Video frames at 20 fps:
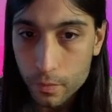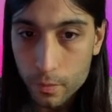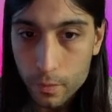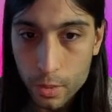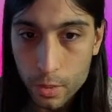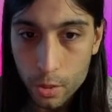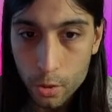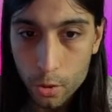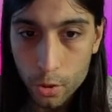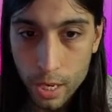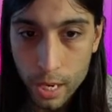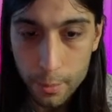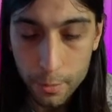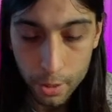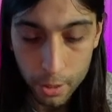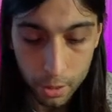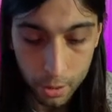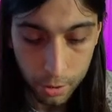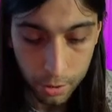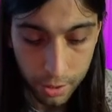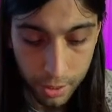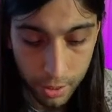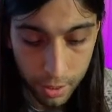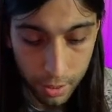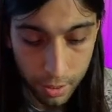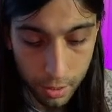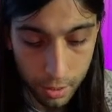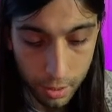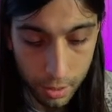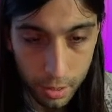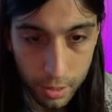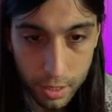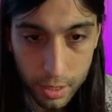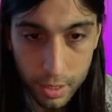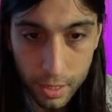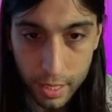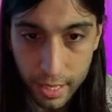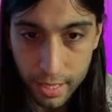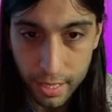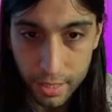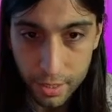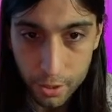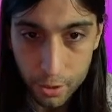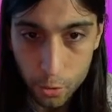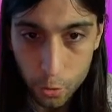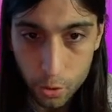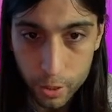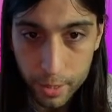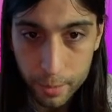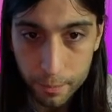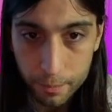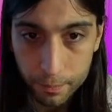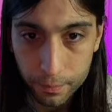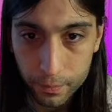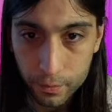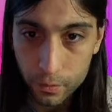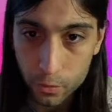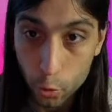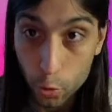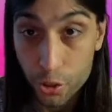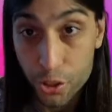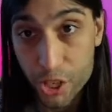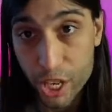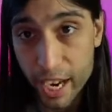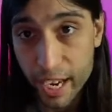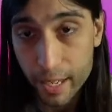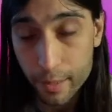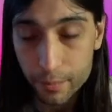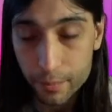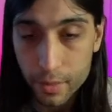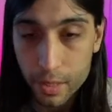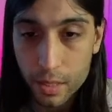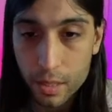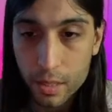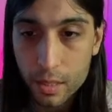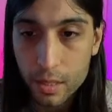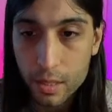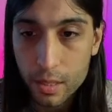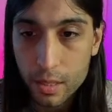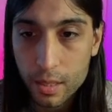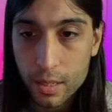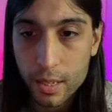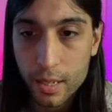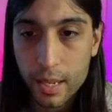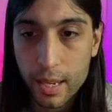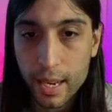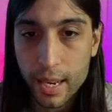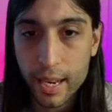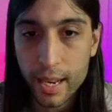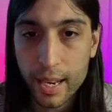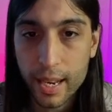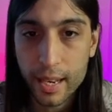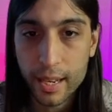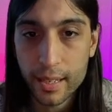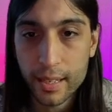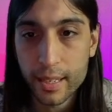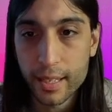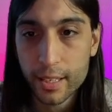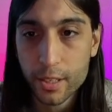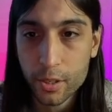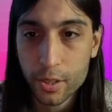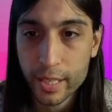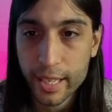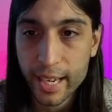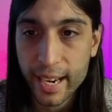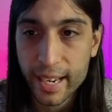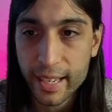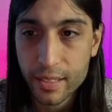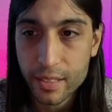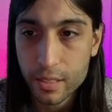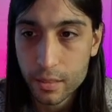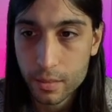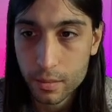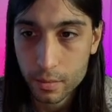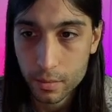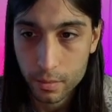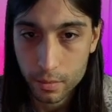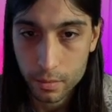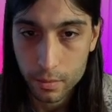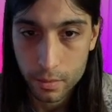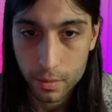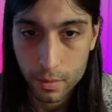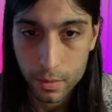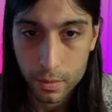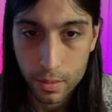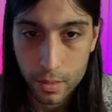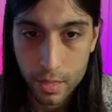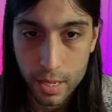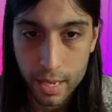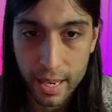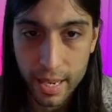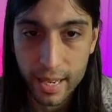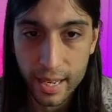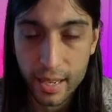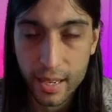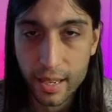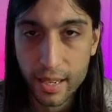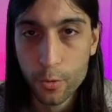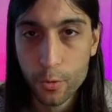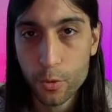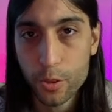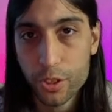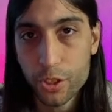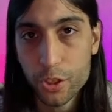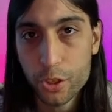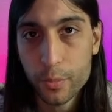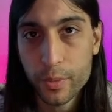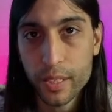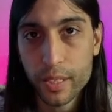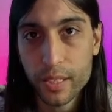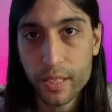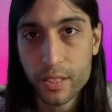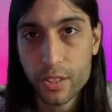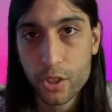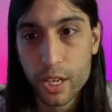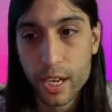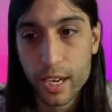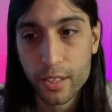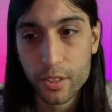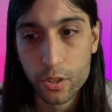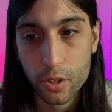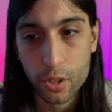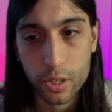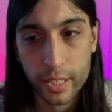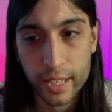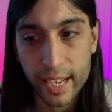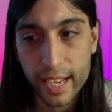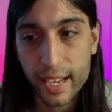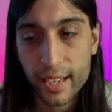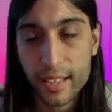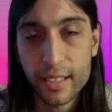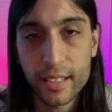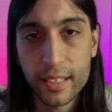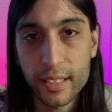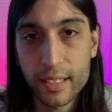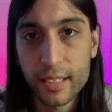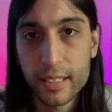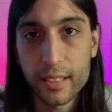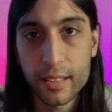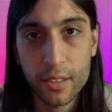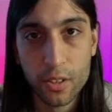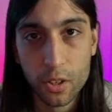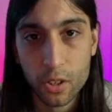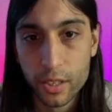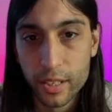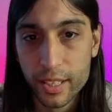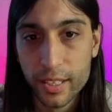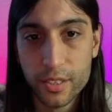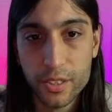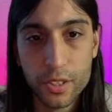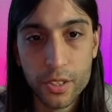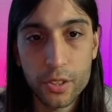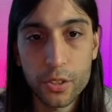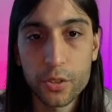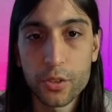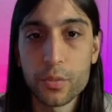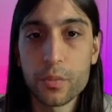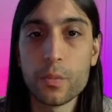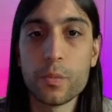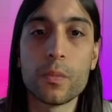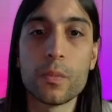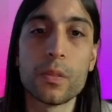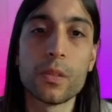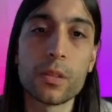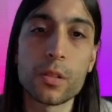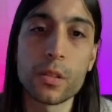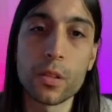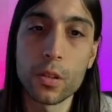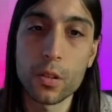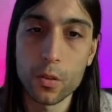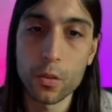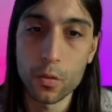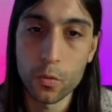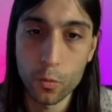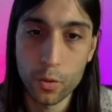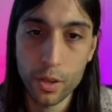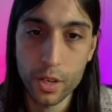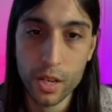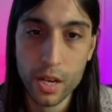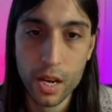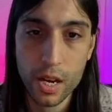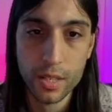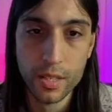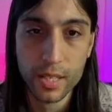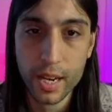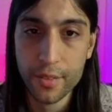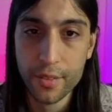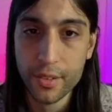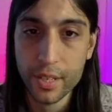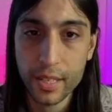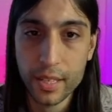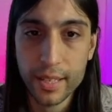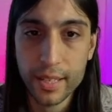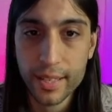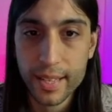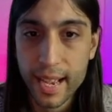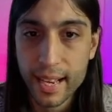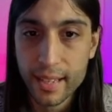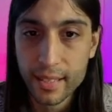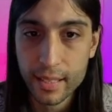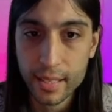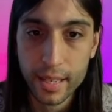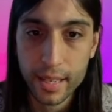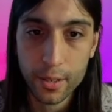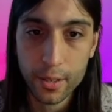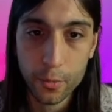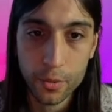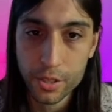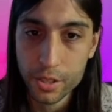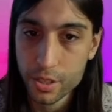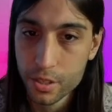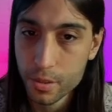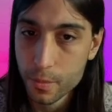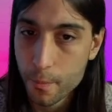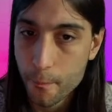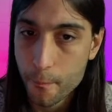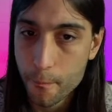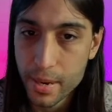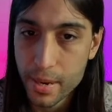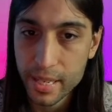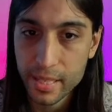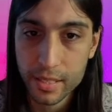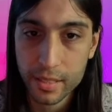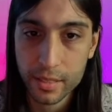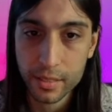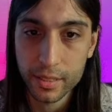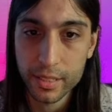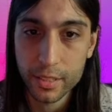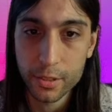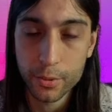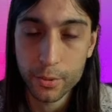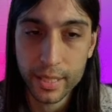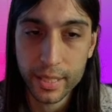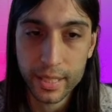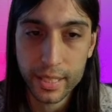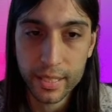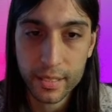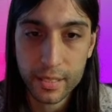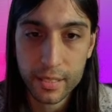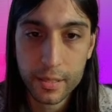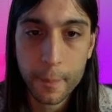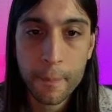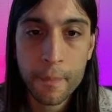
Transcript: grab all these guitars and hit join or J and hit create. And again, we're assuming these tracks are already edited. They're already in tune. So we're not diving into that today. We're just basically doing this.